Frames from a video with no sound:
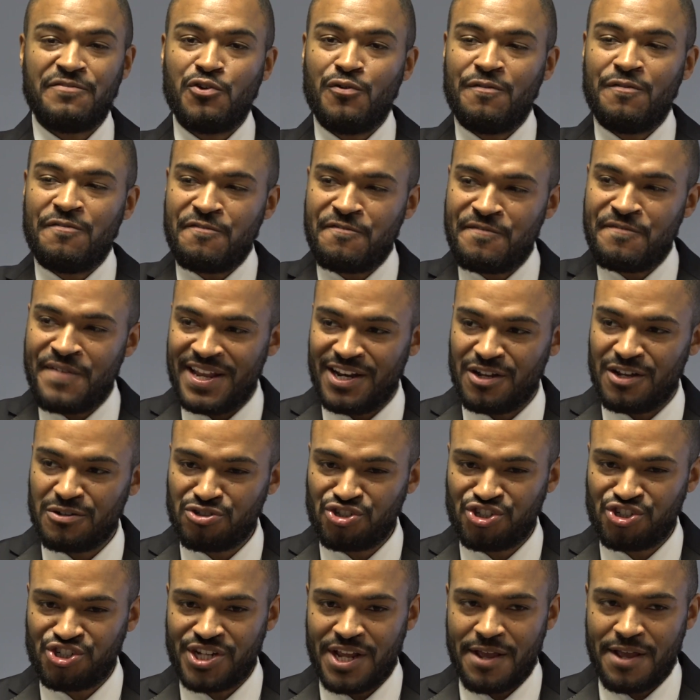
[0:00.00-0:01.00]
But if you
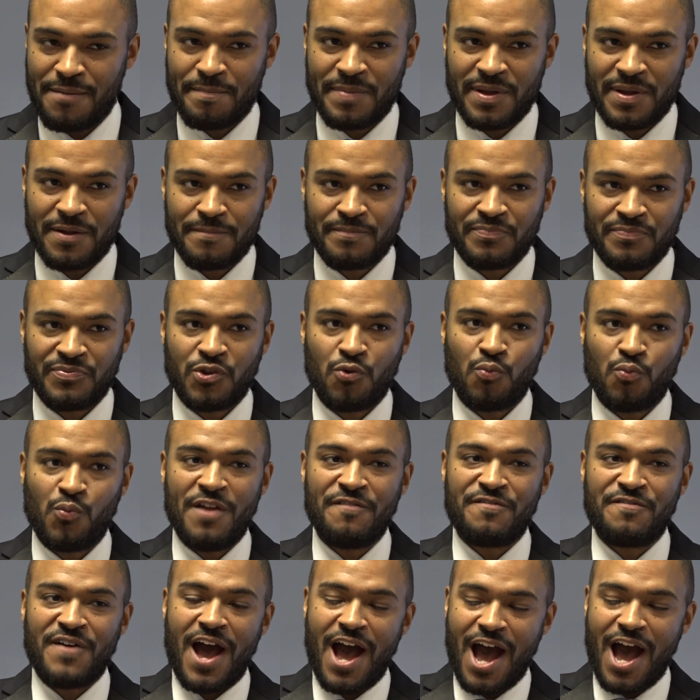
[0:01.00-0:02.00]
fellowship
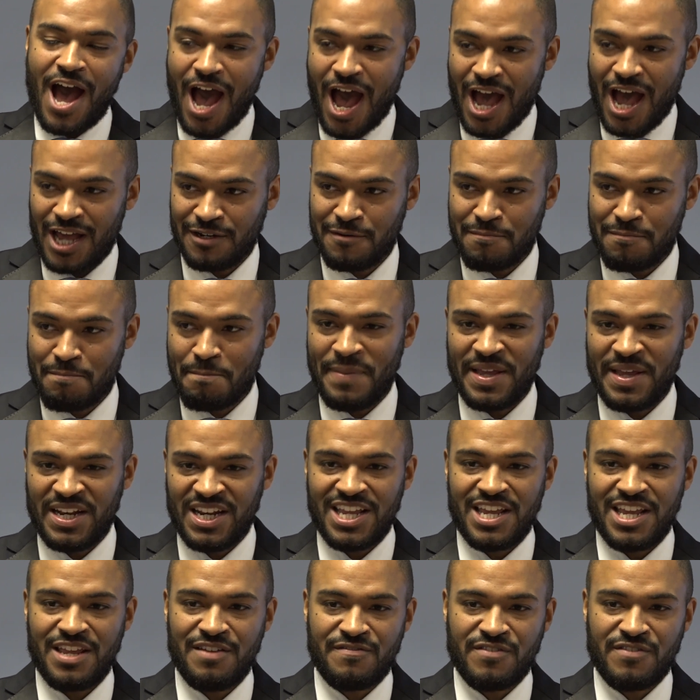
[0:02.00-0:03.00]
with
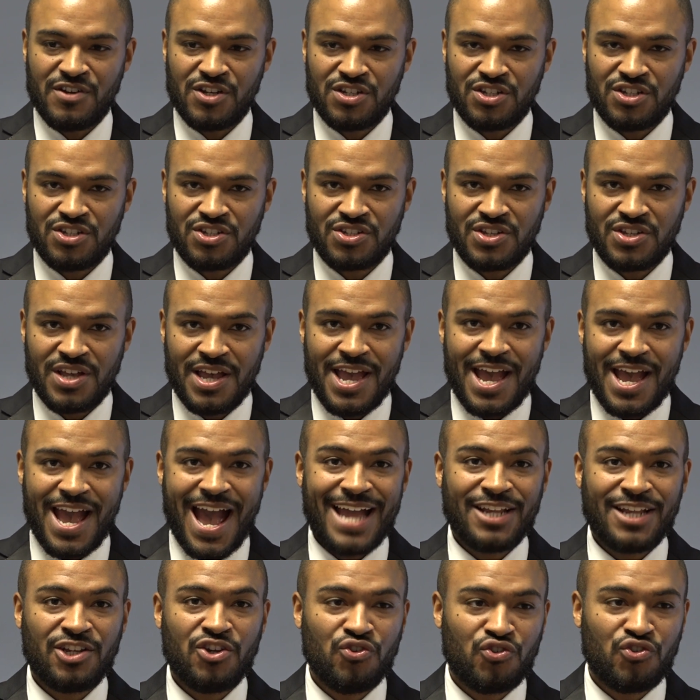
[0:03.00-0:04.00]

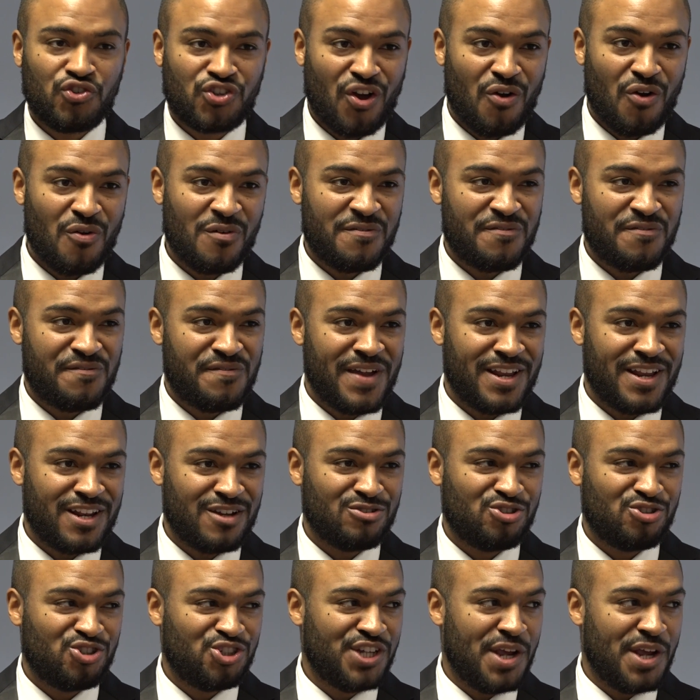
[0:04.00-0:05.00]
unbelievers and you don't
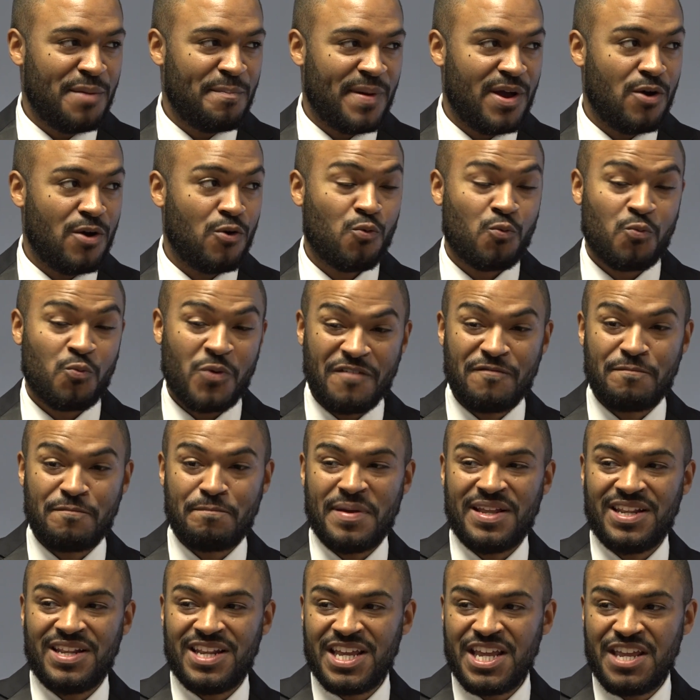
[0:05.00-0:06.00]
fellowship
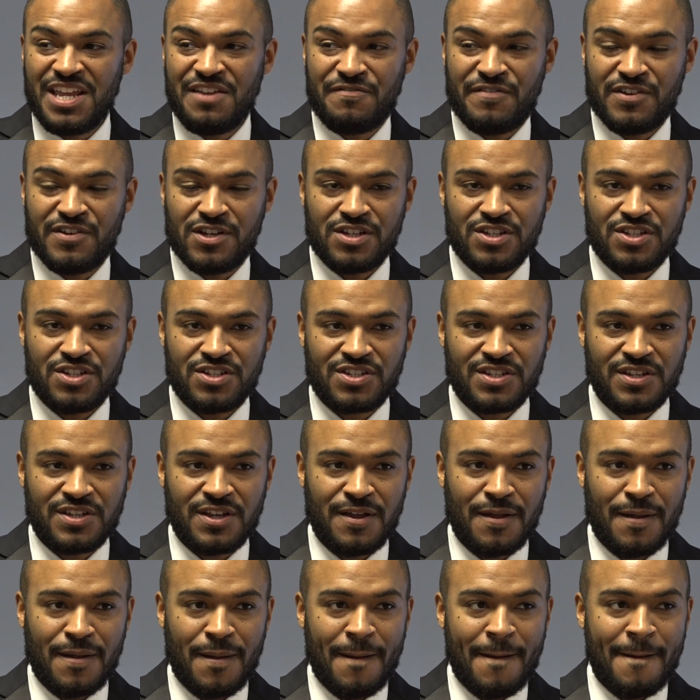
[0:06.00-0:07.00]
with
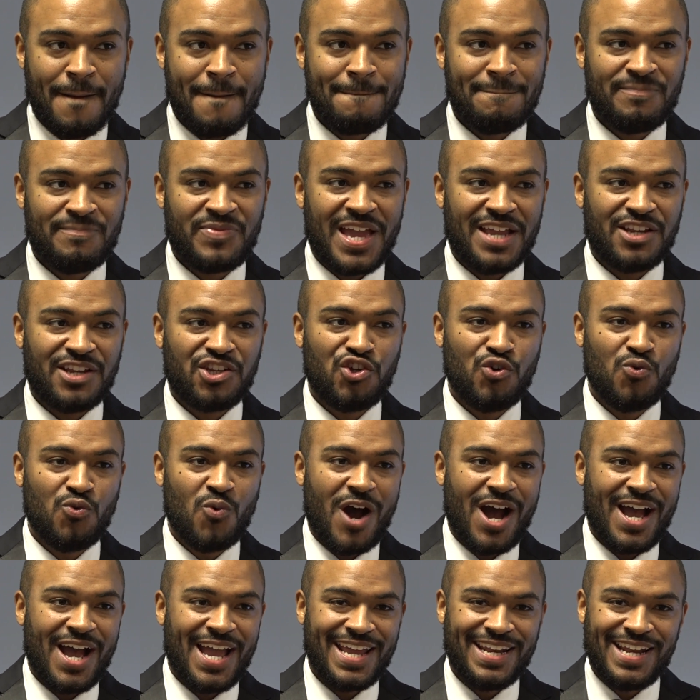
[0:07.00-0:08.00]
believers,
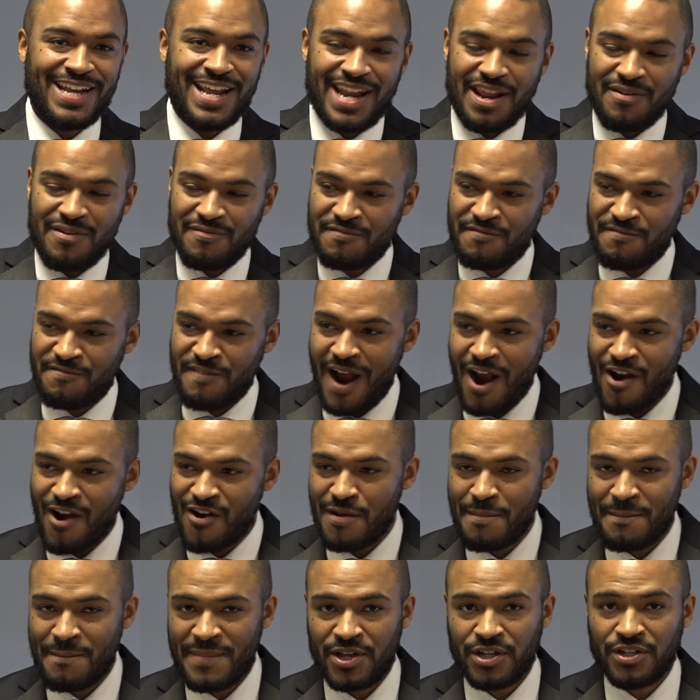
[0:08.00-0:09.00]
then you are in an
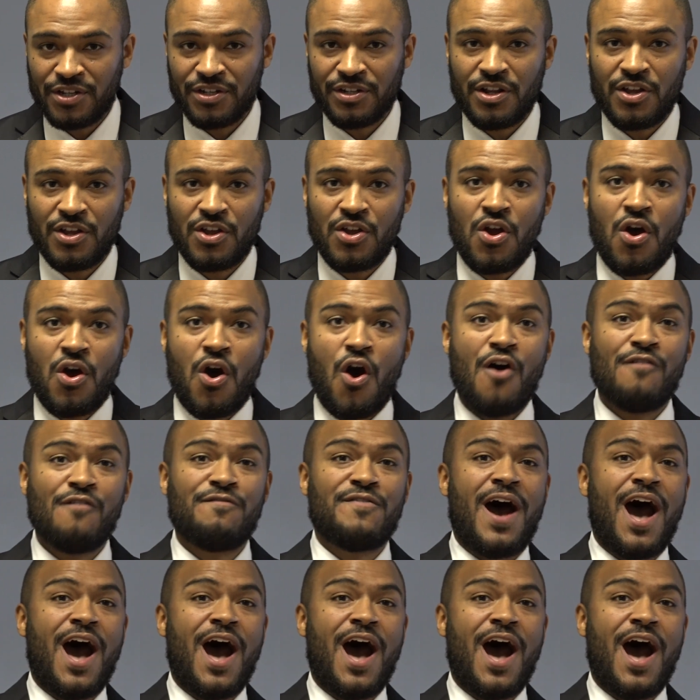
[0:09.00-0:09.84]
environment